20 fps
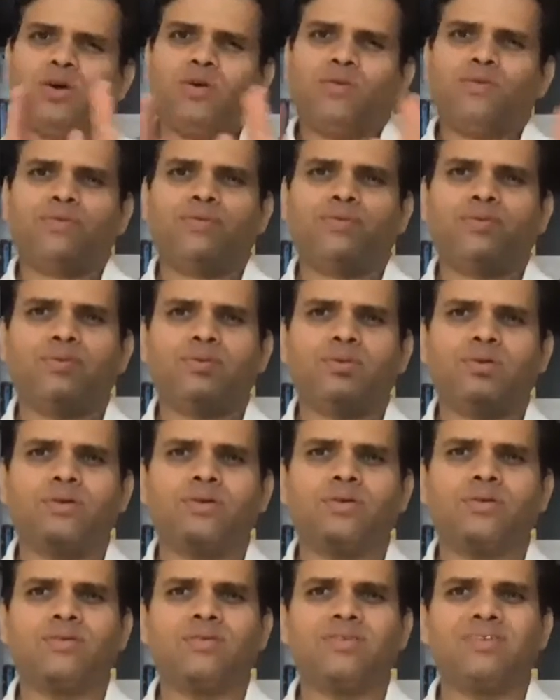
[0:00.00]
of
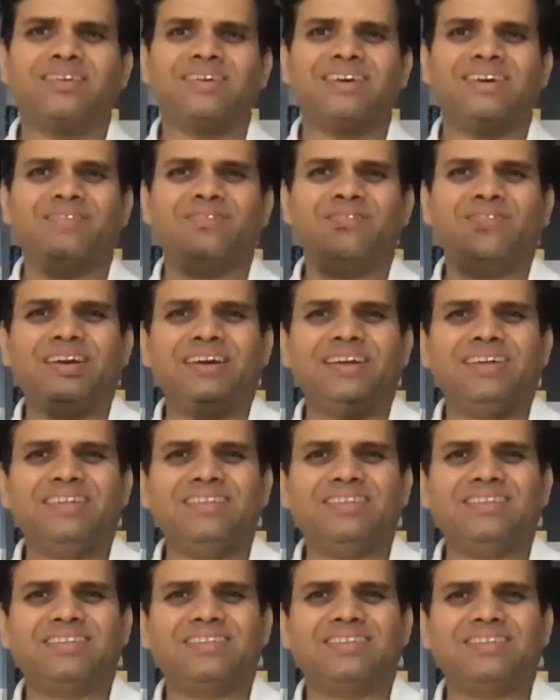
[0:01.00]

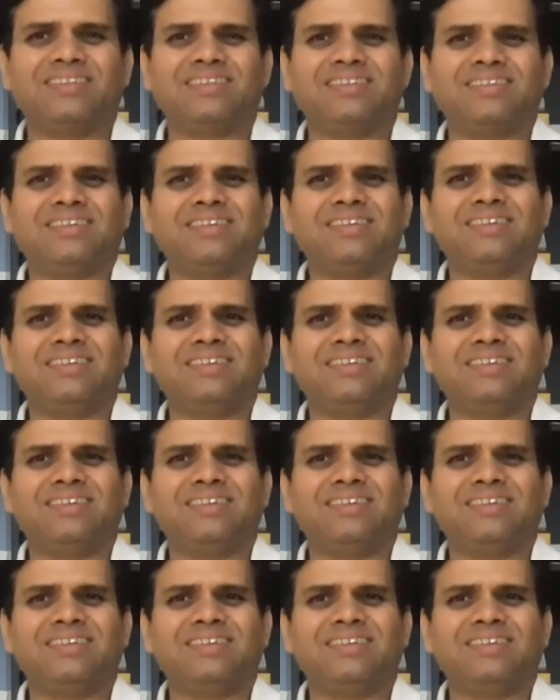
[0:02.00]
evidence